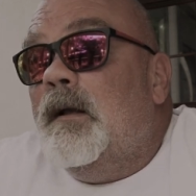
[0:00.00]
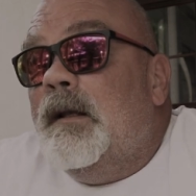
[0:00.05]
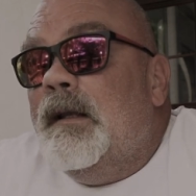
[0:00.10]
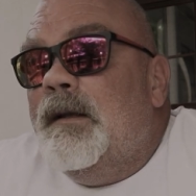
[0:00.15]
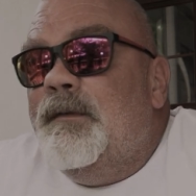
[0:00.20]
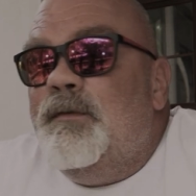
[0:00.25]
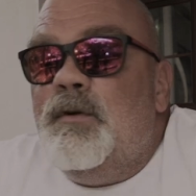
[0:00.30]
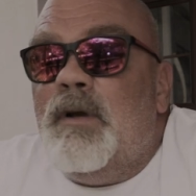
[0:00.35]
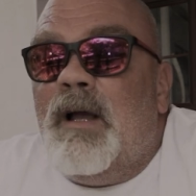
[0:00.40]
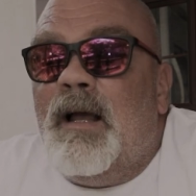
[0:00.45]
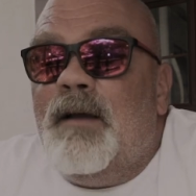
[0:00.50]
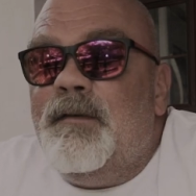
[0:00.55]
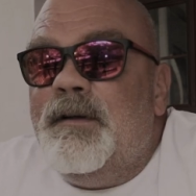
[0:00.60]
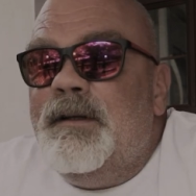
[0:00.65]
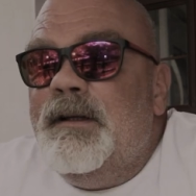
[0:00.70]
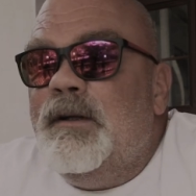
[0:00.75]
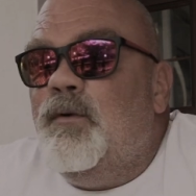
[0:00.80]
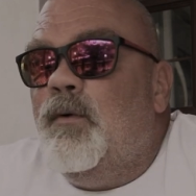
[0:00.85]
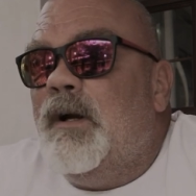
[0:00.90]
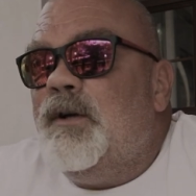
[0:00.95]
If you have
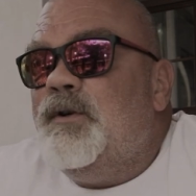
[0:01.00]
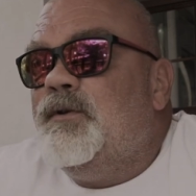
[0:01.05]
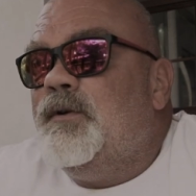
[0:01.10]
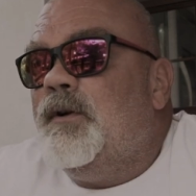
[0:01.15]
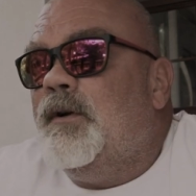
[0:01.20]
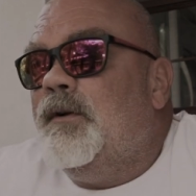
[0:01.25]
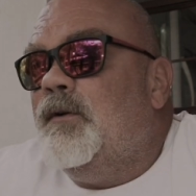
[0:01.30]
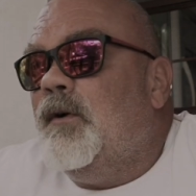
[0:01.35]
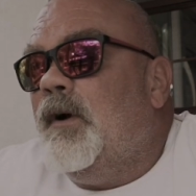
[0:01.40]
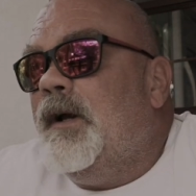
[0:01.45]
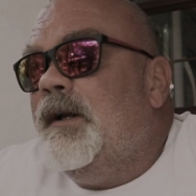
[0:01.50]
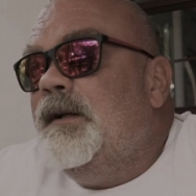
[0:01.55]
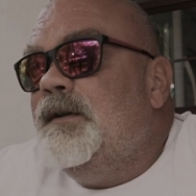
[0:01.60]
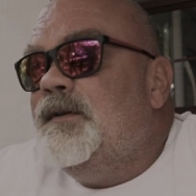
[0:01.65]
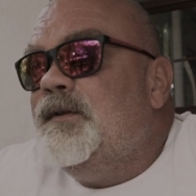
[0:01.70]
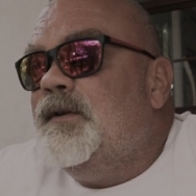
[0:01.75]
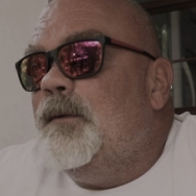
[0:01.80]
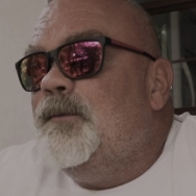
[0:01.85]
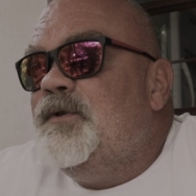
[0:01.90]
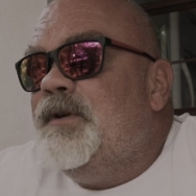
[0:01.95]
any question or any
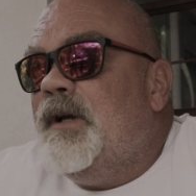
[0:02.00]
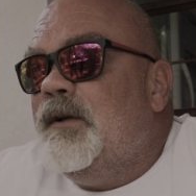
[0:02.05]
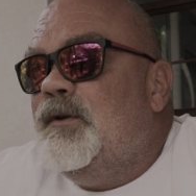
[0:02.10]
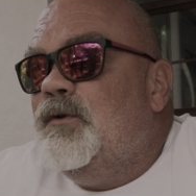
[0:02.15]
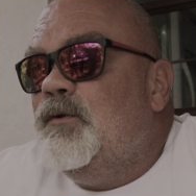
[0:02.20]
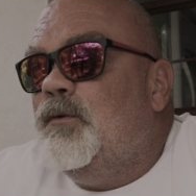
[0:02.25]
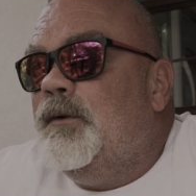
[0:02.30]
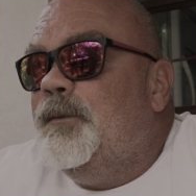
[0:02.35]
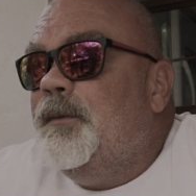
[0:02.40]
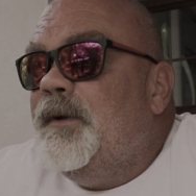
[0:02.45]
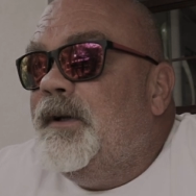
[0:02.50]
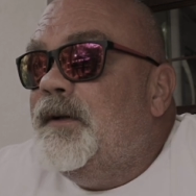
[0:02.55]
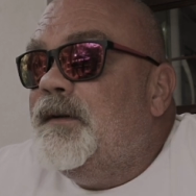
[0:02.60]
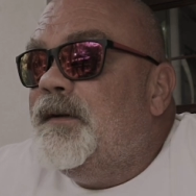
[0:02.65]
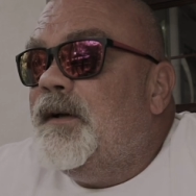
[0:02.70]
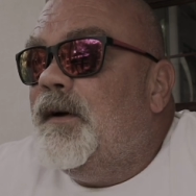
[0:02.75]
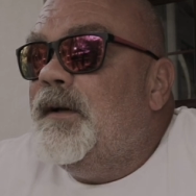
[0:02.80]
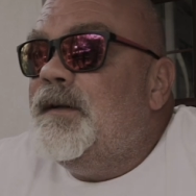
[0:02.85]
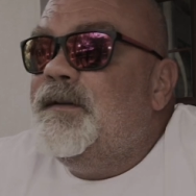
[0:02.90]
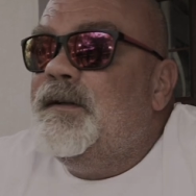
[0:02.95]
subject you would be
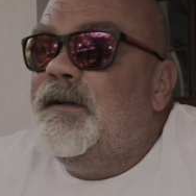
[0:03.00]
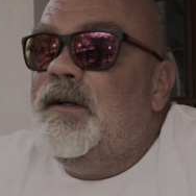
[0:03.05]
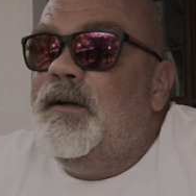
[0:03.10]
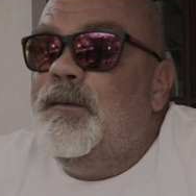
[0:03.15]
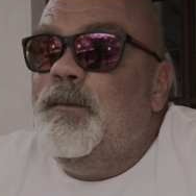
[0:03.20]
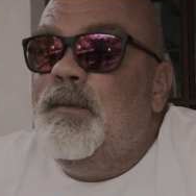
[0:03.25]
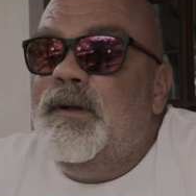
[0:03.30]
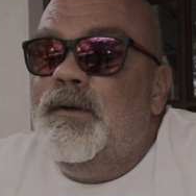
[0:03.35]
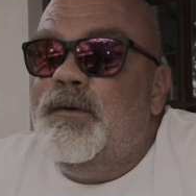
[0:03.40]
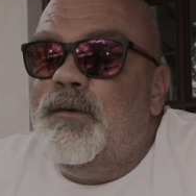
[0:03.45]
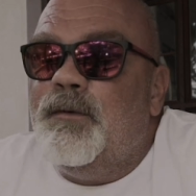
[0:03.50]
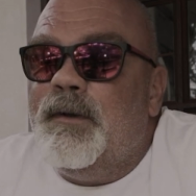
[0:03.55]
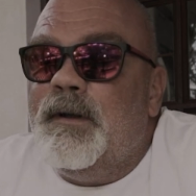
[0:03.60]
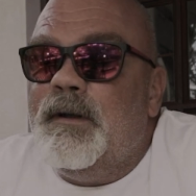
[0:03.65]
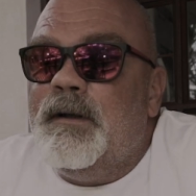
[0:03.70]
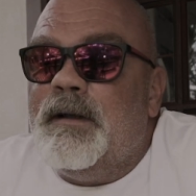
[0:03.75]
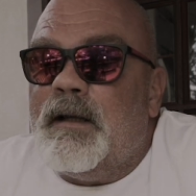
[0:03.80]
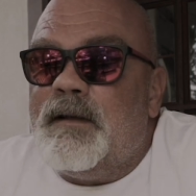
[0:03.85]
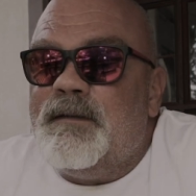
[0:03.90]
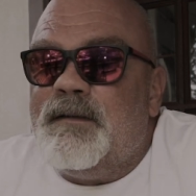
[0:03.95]
interested in me
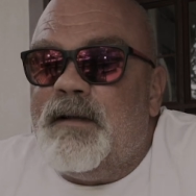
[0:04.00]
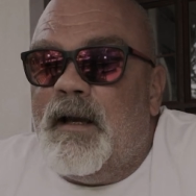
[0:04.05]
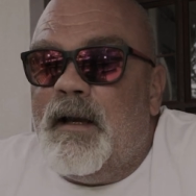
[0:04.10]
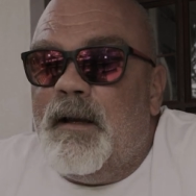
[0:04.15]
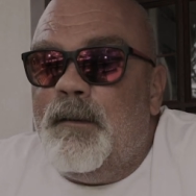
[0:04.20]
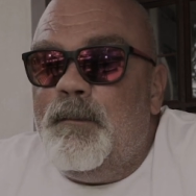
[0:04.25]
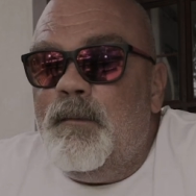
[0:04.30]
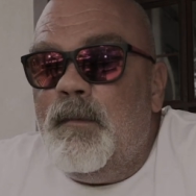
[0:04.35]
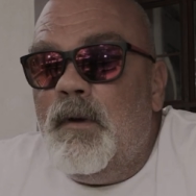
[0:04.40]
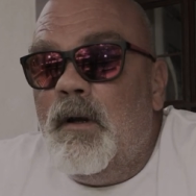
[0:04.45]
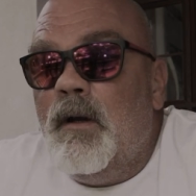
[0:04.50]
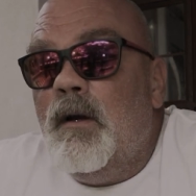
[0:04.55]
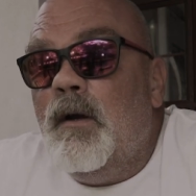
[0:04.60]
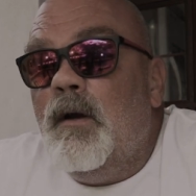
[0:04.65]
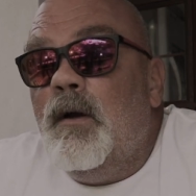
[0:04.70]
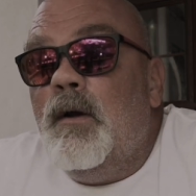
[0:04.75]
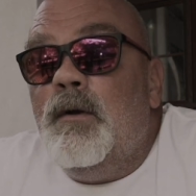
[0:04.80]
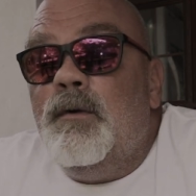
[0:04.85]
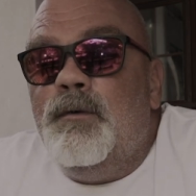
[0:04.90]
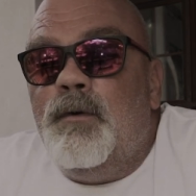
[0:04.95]
doing next time,
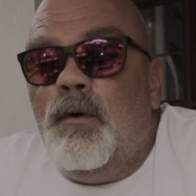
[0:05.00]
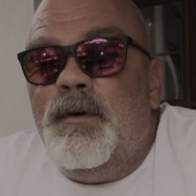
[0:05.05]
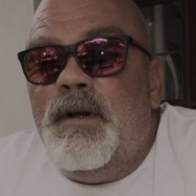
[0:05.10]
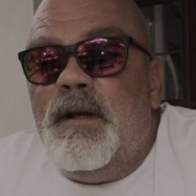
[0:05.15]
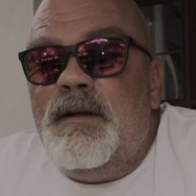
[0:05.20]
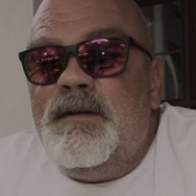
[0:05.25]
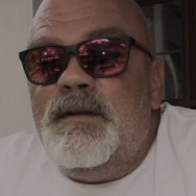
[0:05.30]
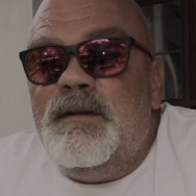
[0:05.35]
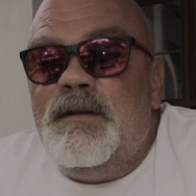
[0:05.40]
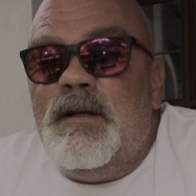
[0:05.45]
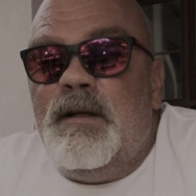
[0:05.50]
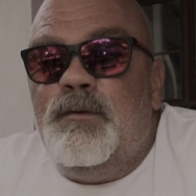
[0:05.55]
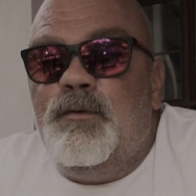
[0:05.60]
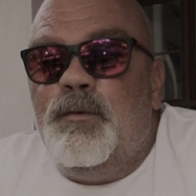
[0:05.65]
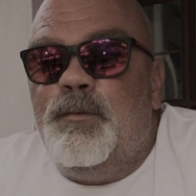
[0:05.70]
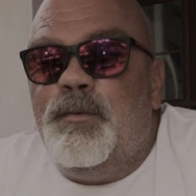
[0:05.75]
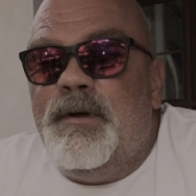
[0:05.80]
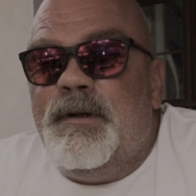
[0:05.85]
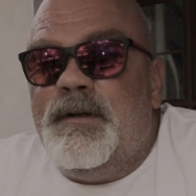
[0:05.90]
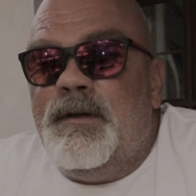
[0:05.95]
don't hesitate
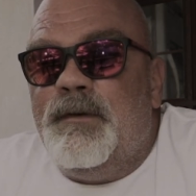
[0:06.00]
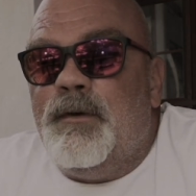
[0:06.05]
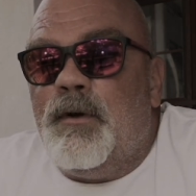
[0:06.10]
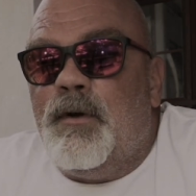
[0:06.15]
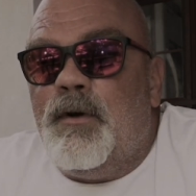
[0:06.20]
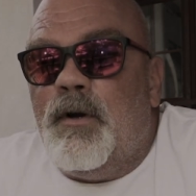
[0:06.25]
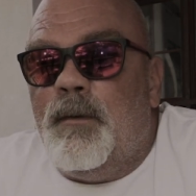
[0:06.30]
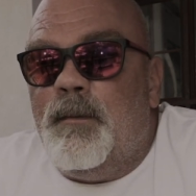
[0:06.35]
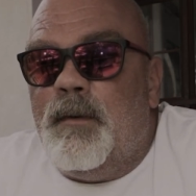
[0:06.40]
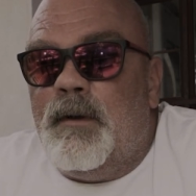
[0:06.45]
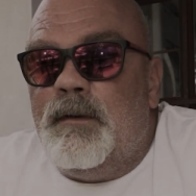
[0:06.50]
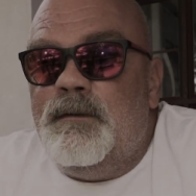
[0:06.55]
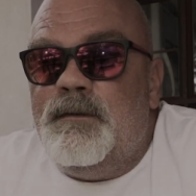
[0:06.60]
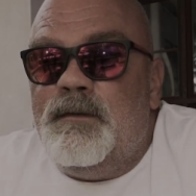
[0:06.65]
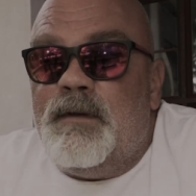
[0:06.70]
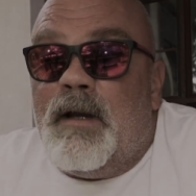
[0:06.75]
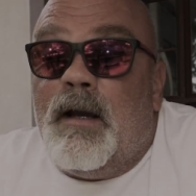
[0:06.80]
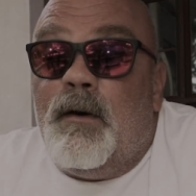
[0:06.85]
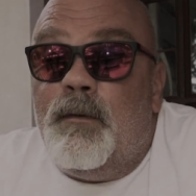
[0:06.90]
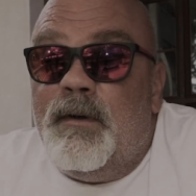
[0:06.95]
to put it in the
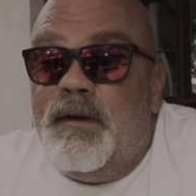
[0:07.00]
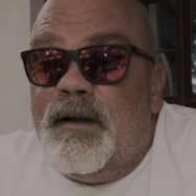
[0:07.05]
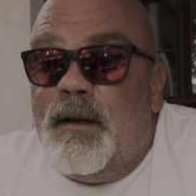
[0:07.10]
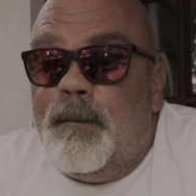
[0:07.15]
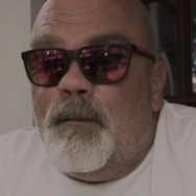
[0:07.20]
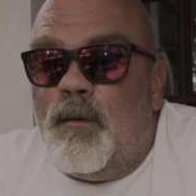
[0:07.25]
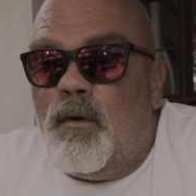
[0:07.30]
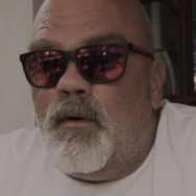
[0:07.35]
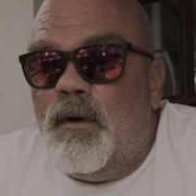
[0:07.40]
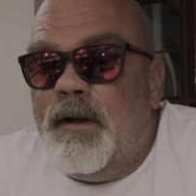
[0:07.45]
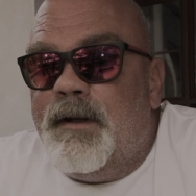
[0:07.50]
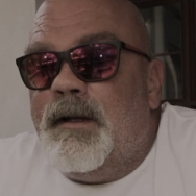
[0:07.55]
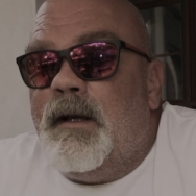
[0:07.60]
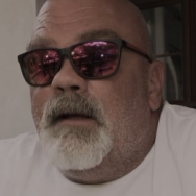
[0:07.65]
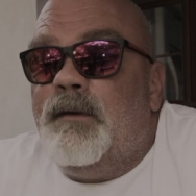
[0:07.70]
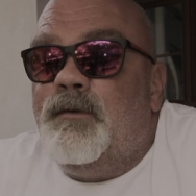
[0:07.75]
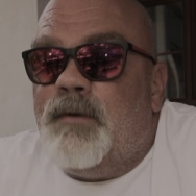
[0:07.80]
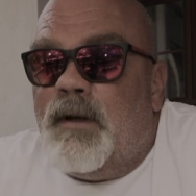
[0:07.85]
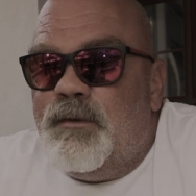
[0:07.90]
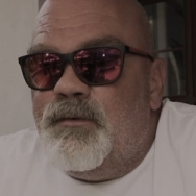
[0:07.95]
comments. I read them all and
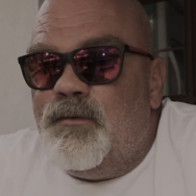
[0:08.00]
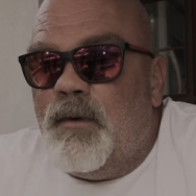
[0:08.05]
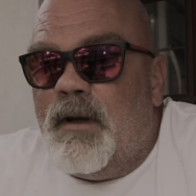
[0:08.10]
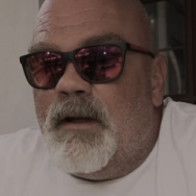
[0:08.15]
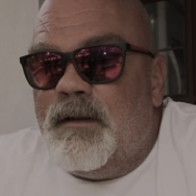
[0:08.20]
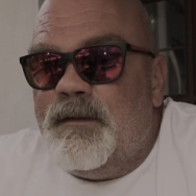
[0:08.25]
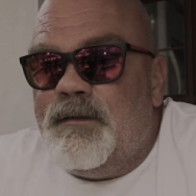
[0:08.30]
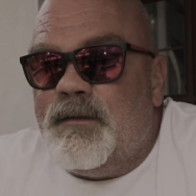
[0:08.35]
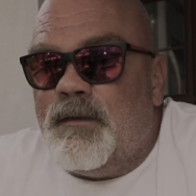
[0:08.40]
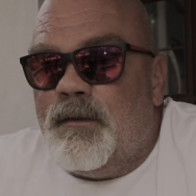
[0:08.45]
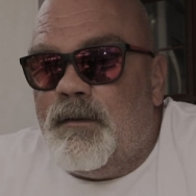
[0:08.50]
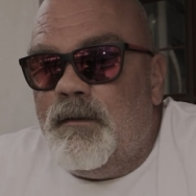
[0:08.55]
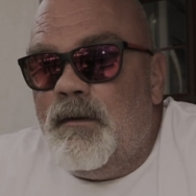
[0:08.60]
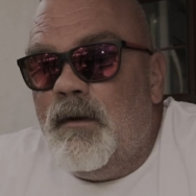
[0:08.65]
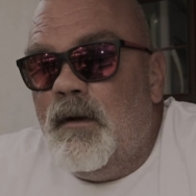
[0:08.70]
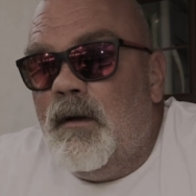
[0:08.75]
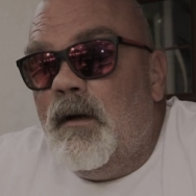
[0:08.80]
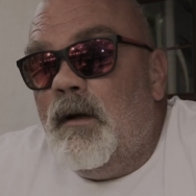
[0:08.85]
I try to answer.